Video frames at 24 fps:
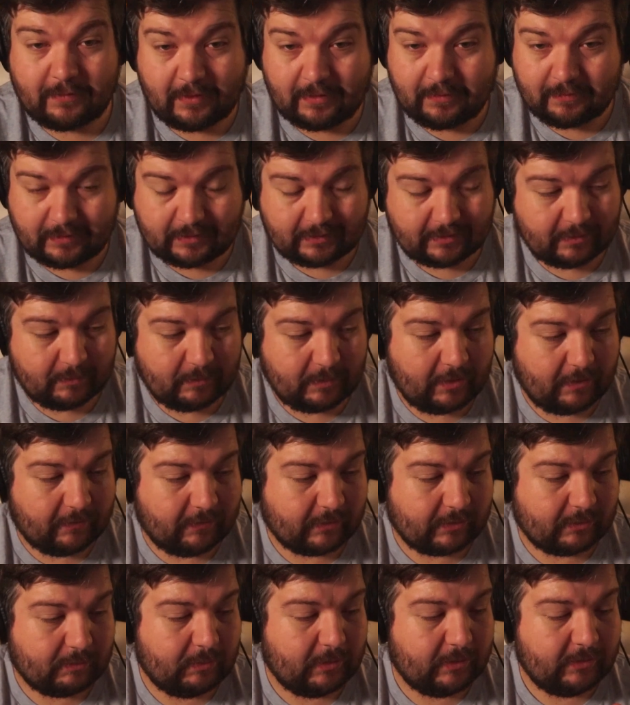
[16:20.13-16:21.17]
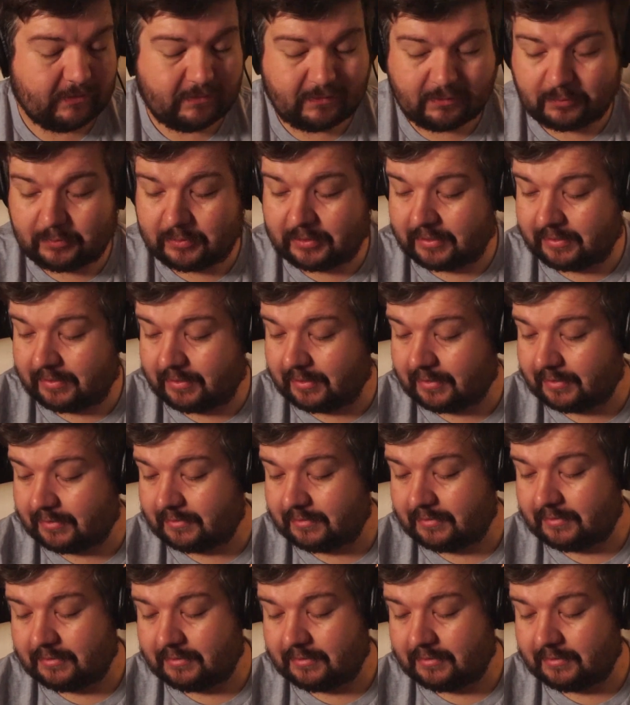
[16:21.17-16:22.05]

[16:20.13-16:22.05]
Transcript: it's going to be overexposed or what it thinks.